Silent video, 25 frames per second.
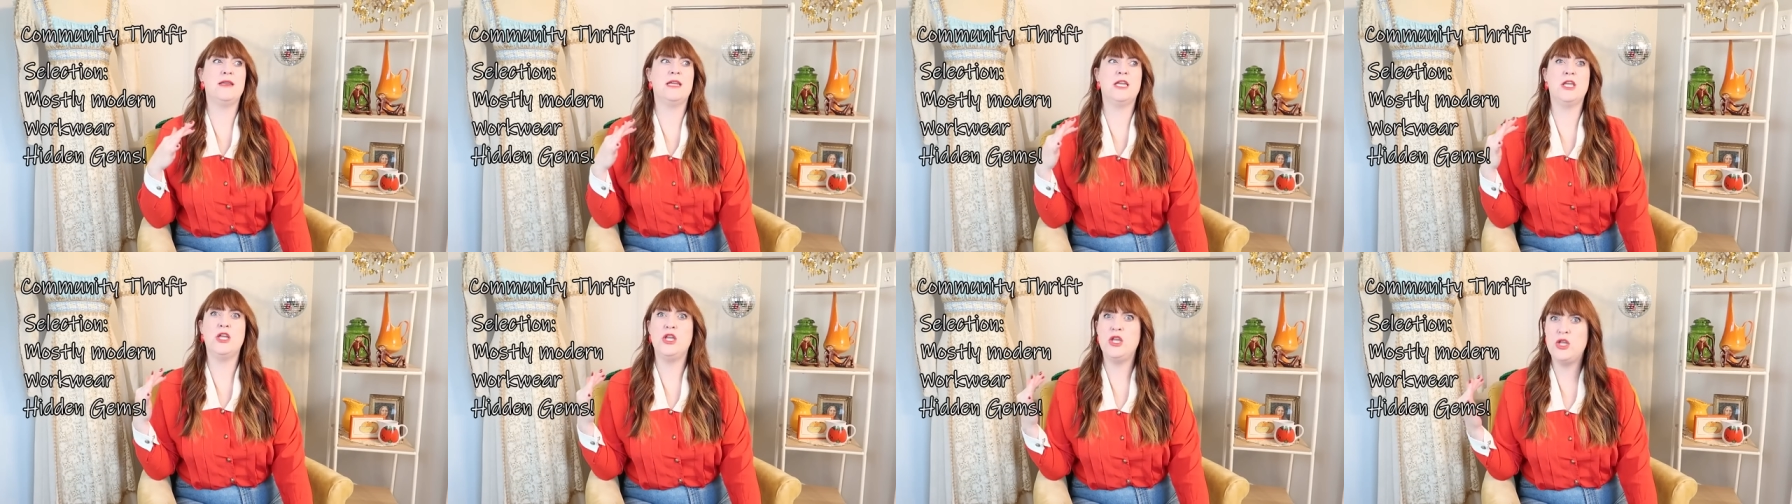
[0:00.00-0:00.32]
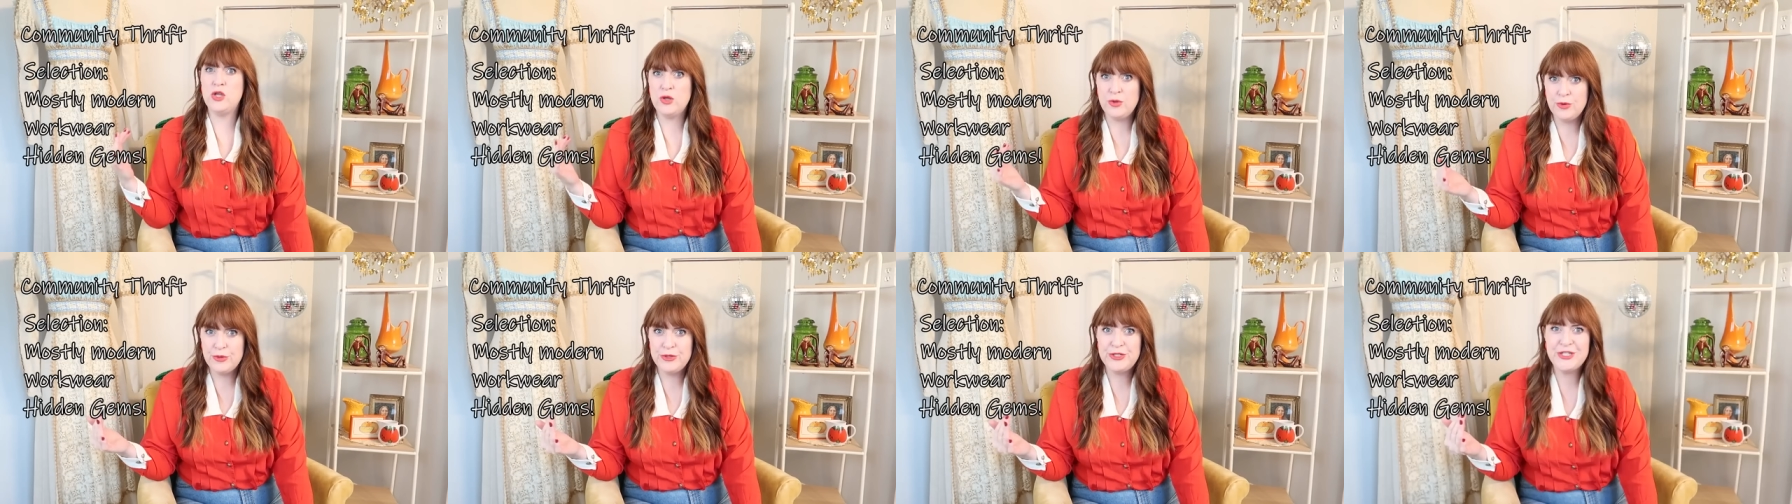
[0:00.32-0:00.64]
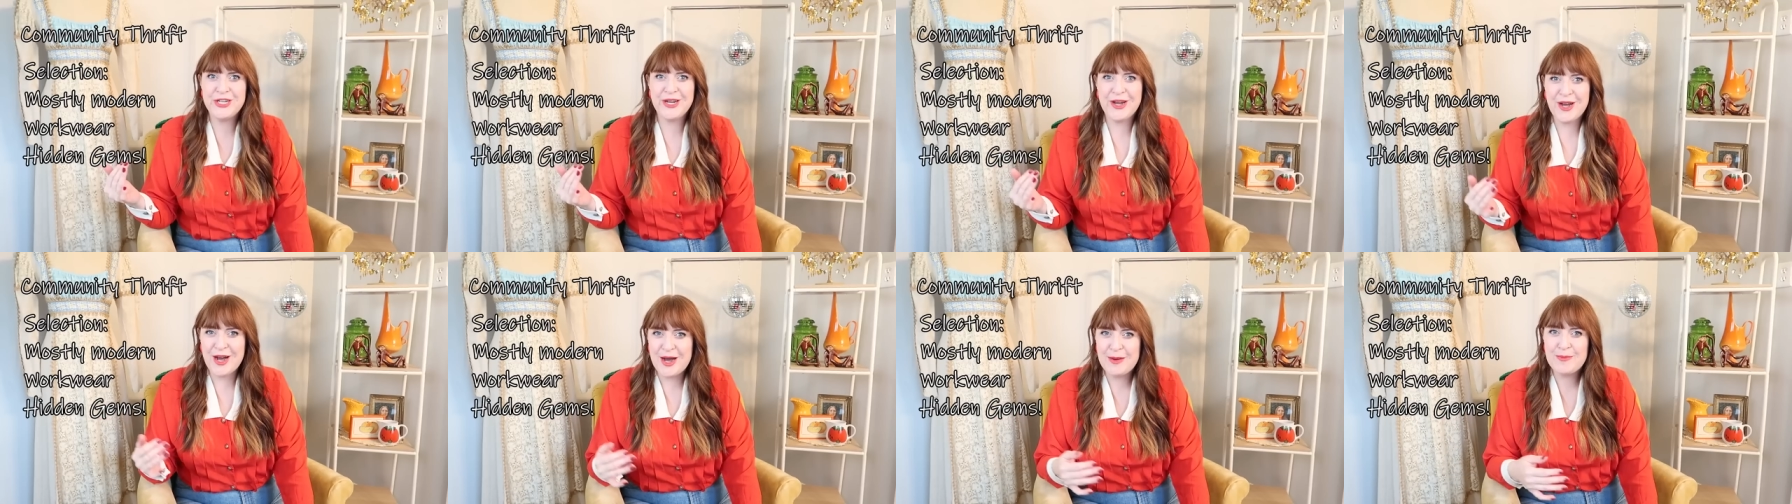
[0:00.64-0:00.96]
like
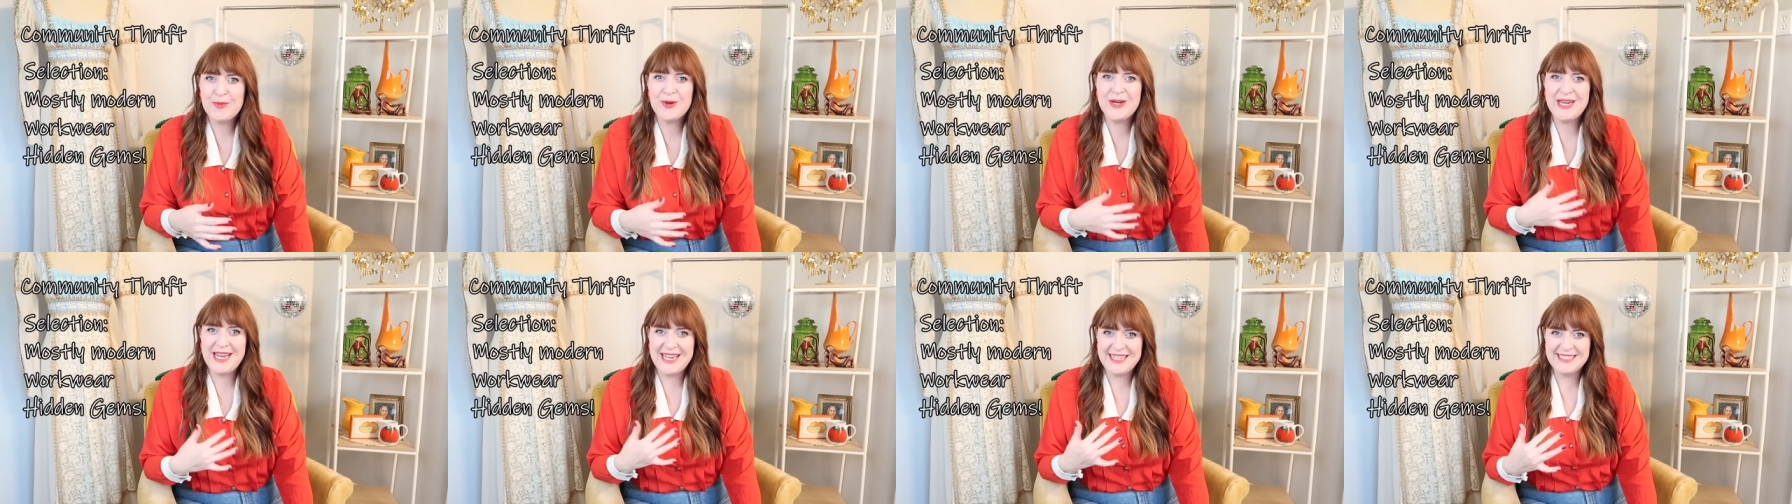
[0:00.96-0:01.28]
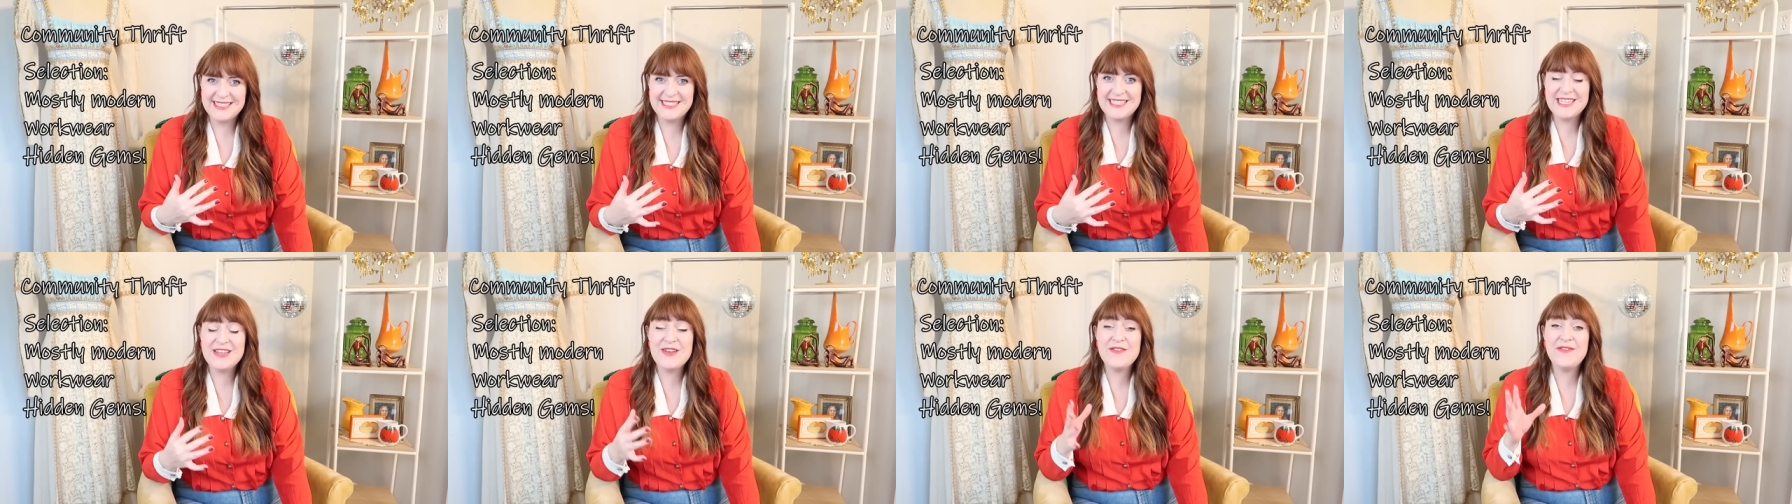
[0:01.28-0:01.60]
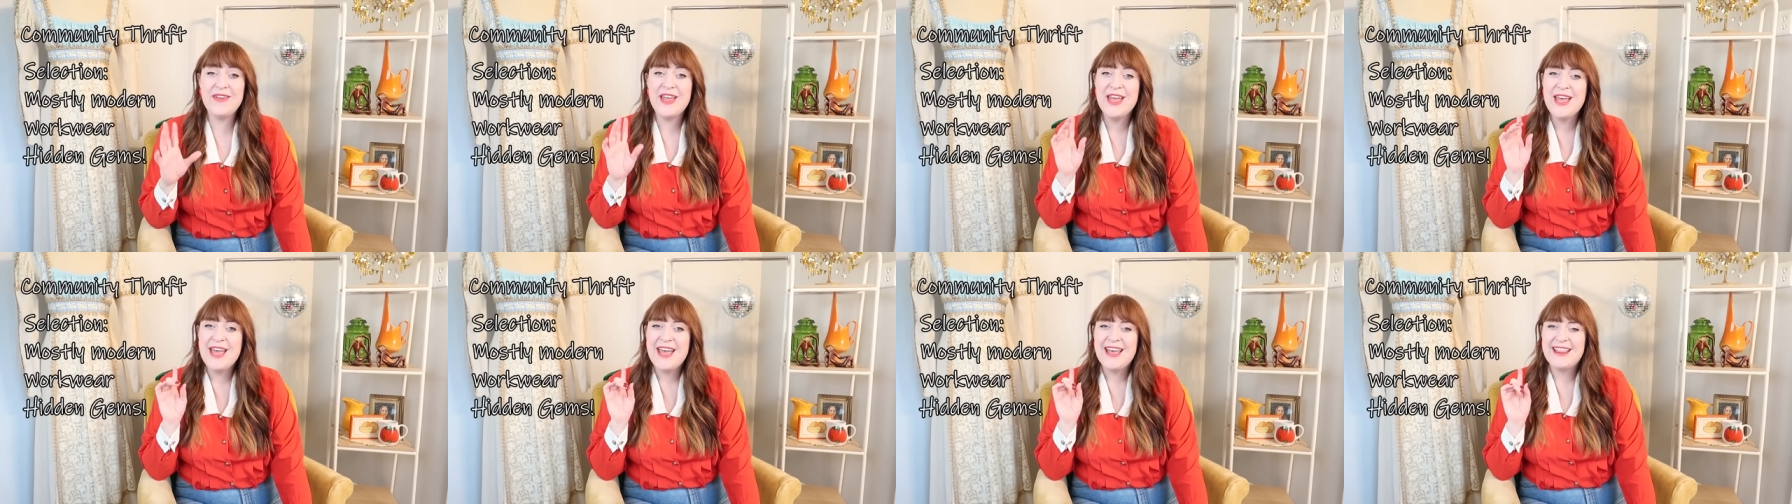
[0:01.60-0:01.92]
huge and
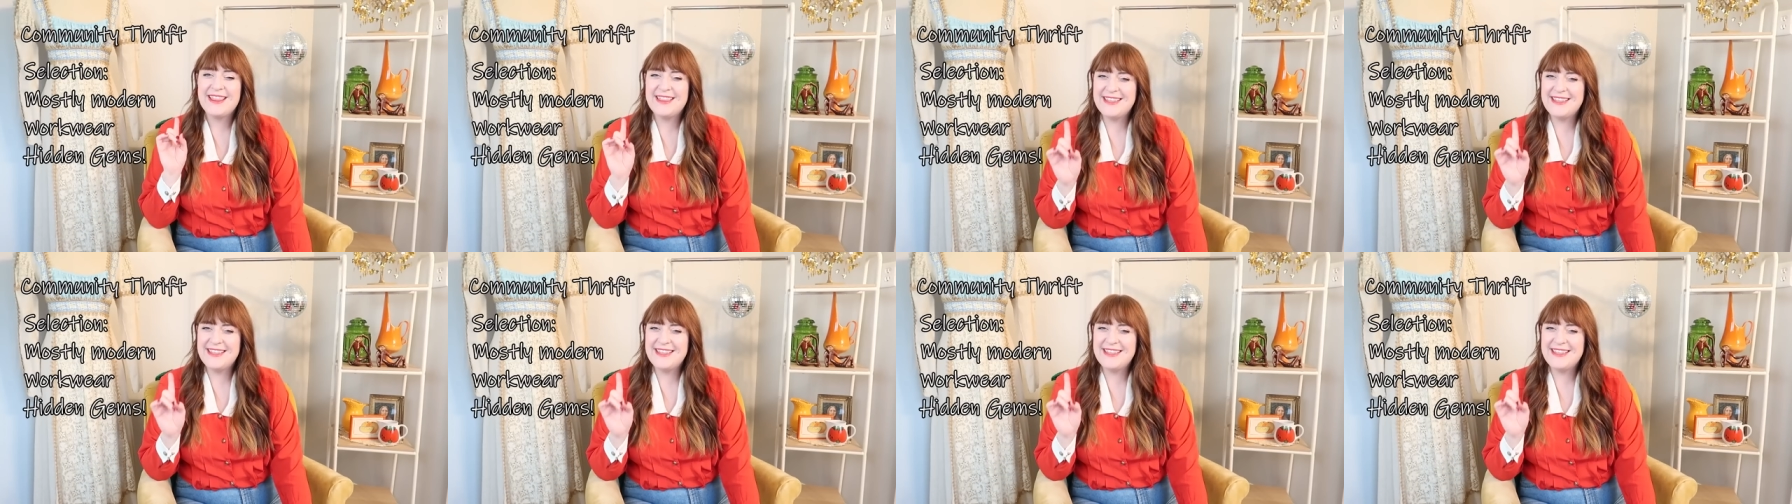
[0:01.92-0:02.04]
comprehensive.